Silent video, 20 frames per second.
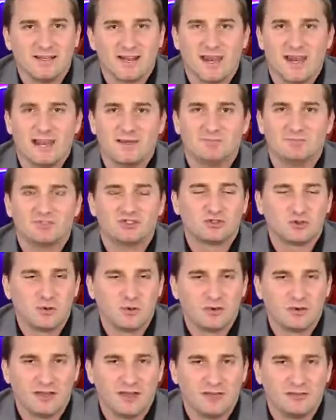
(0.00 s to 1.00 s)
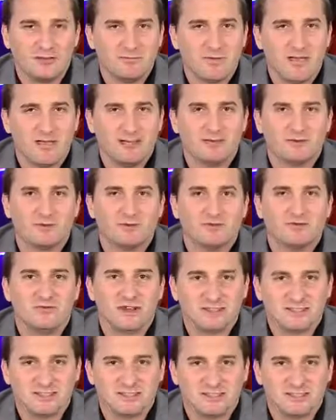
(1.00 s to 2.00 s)
And I am sure that the man who
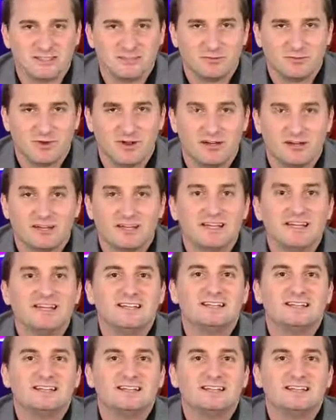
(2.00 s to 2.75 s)
invented the Liberator